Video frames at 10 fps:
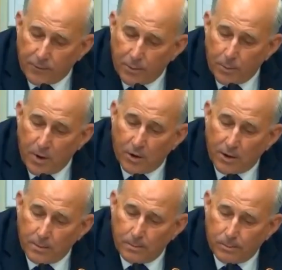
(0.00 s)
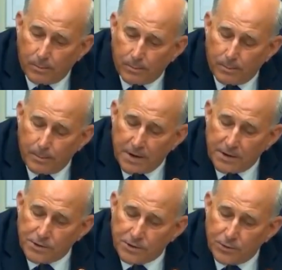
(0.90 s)
African American
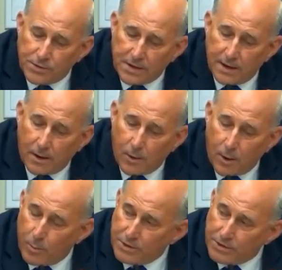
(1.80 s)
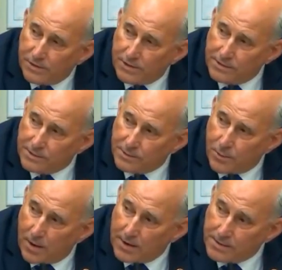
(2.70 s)
minister that said, our hope is in Jesus
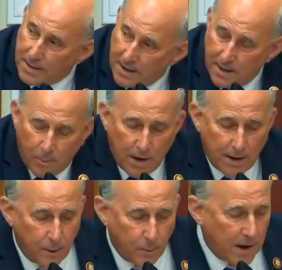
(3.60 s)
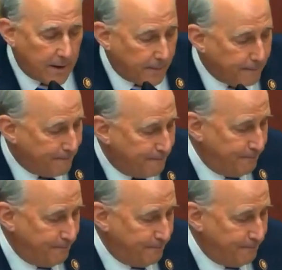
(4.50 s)
Christ. I yield back.